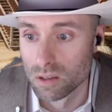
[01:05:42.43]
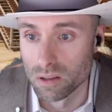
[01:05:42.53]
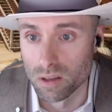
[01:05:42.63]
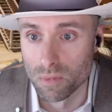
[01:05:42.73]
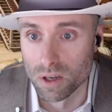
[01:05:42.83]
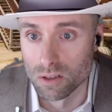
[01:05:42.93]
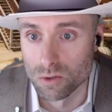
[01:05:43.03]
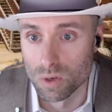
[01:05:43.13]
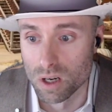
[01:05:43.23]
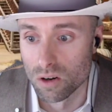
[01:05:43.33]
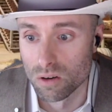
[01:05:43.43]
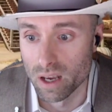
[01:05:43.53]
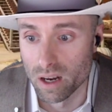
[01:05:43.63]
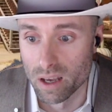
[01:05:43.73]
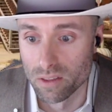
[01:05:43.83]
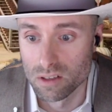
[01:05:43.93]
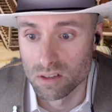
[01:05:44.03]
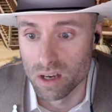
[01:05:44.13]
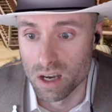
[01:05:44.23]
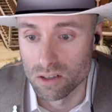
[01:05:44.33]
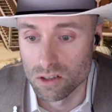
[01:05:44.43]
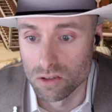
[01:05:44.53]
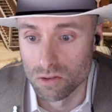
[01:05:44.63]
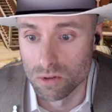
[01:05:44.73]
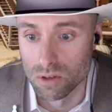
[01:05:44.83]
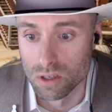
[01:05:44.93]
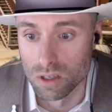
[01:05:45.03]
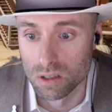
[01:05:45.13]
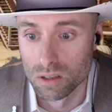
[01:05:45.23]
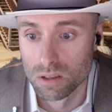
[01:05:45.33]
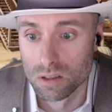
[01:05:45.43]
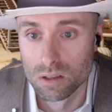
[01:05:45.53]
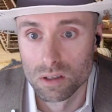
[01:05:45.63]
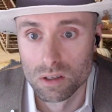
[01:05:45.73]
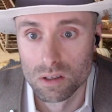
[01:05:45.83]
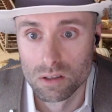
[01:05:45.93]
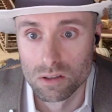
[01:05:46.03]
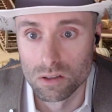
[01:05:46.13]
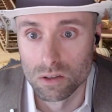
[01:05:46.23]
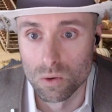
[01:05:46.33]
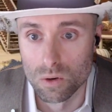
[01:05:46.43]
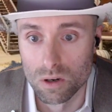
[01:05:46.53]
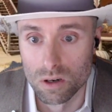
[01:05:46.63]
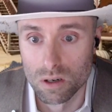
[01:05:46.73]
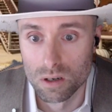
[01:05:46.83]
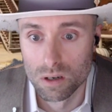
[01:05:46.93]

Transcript: them there as well. Got to add these guys to the turn order.